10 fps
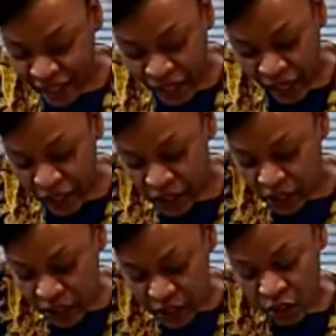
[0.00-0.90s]
yeah,
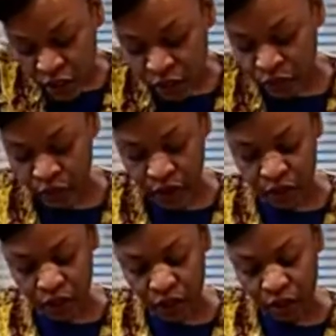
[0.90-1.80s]
it's looking really
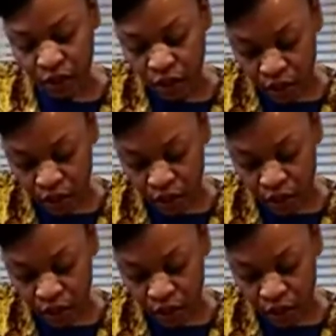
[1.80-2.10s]
good.